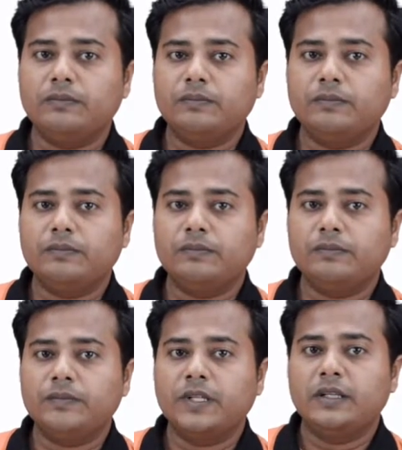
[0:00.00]

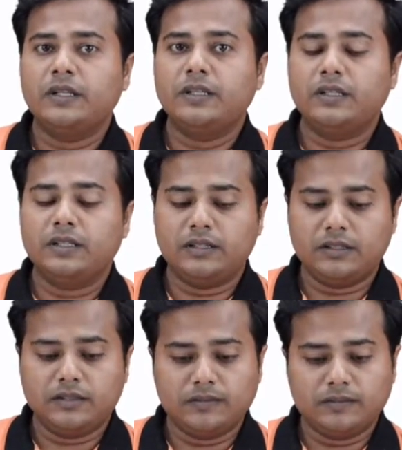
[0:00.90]

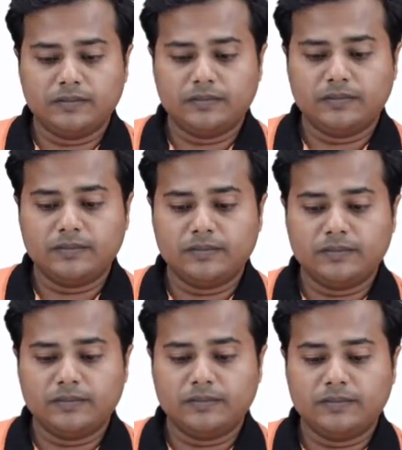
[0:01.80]

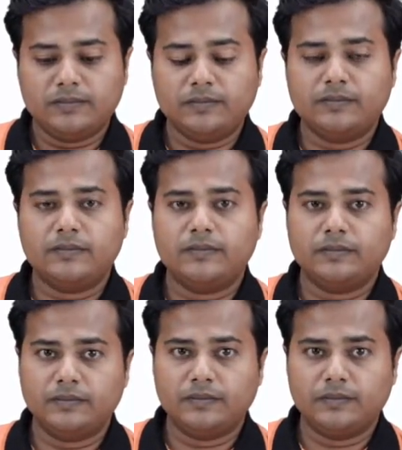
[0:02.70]

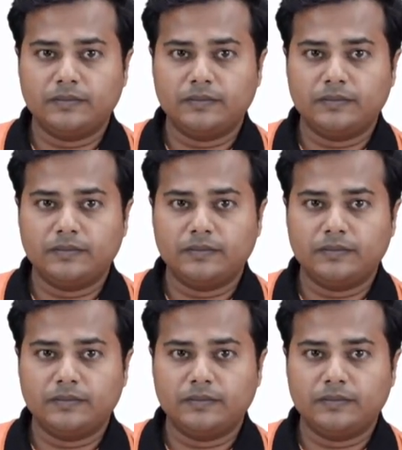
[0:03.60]
(silence)